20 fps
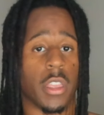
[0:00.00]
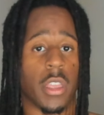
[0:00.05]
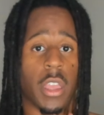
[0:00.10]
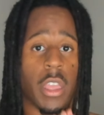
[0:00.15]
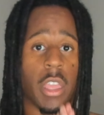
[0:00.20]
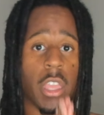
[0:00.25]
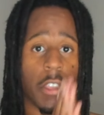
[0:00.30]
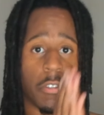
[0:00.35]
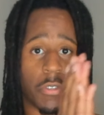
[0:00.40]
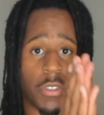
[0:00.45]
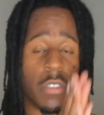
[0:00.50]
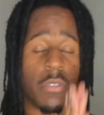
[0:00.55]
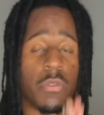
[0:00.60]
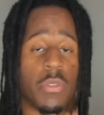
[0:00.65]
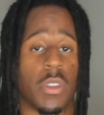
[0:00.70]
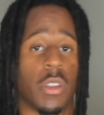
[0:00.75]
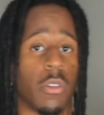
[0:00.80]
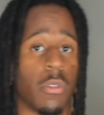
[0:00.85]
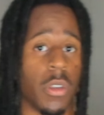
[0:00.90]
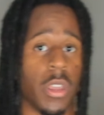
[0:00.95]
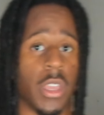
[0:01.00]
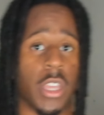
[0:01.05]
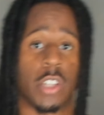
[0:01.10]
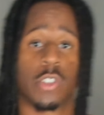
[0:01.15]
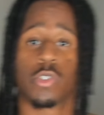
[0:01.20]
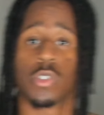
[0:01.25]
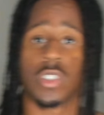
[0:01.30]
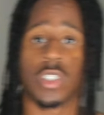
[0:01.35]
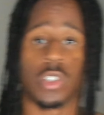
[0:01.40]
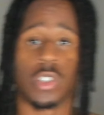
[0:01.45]
if this video
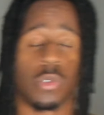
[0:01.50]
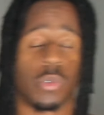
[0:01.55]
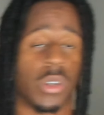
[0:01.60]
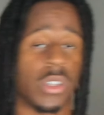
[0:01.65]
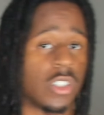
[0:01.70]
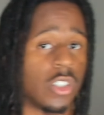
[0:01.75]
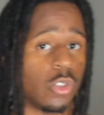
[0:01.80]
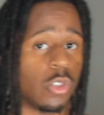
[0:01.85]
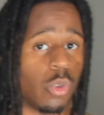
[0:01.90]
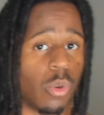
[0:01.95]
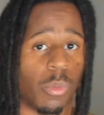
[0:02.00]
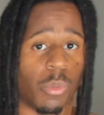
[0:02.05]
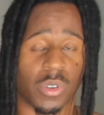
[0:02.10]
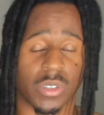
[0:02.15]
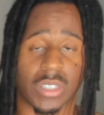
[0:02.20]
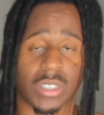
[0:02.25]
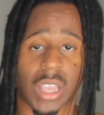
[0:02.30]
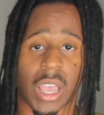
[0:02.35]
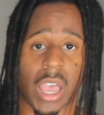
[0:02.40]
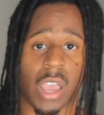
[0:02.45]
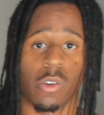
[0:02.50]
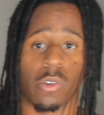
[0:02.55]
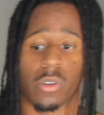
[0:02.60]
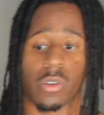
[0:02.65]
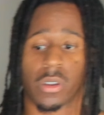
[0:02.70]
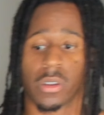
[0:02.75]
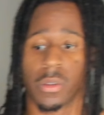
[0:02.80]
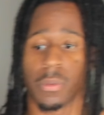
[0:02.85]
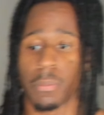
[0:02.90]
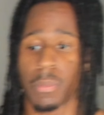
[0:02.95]
interests you into doing Muay Thai, or
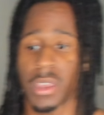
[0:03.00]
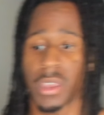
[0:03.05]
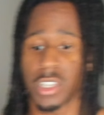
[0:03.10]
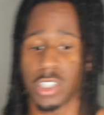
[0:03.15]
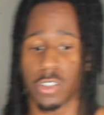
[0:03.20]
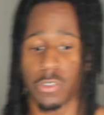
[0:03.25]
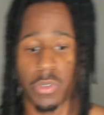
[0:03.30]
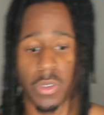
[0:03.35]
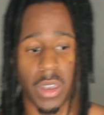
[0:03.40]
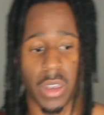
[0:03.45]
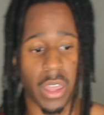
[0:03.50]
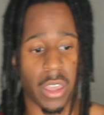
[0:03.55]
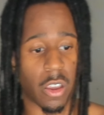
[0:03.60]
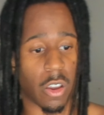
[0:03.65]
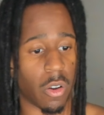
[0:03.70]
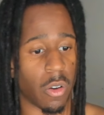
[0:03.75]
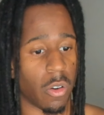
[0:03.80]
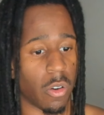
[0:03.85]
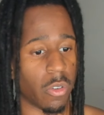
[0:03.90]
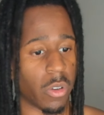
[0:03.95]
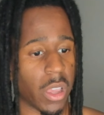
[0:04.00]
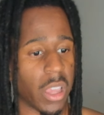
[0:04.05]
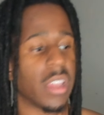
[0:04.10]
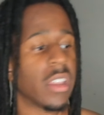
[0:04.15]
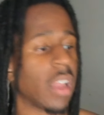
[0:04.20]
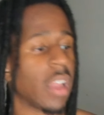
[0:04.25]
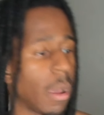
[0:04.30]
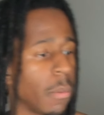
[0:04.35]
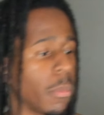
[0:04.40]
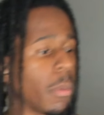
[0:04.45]
made you feel like, okay,
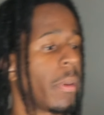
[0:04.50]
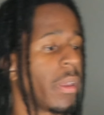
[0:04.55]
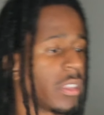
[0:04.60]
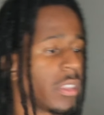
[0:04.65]
I'm going to make